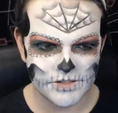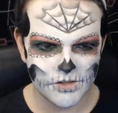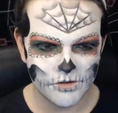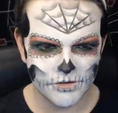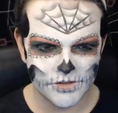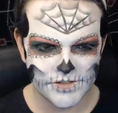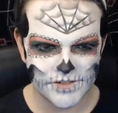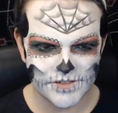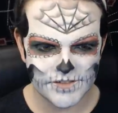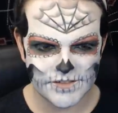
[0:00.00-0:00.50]
As
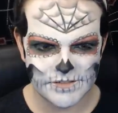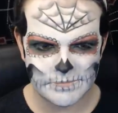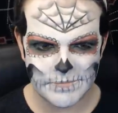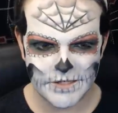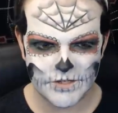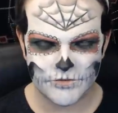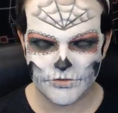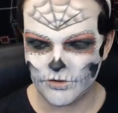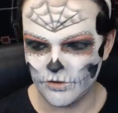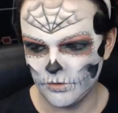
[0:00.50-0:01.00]
long as it's
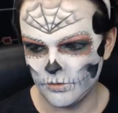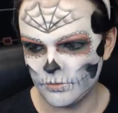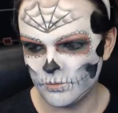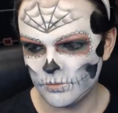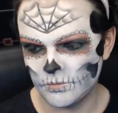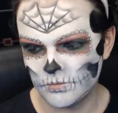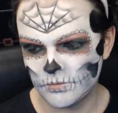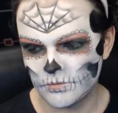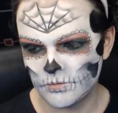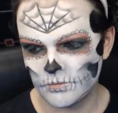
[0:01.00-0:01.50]

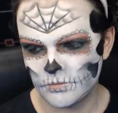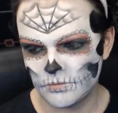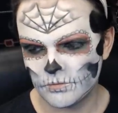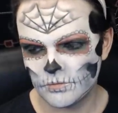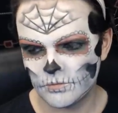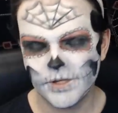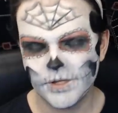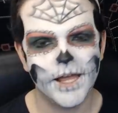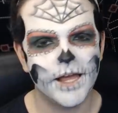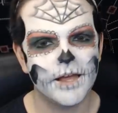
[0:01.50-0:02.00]
symmetrical,
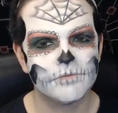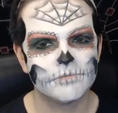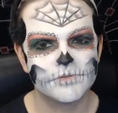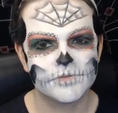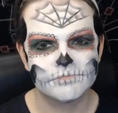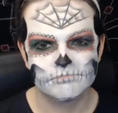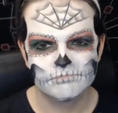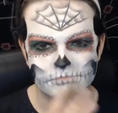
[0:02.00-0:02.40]
yeah,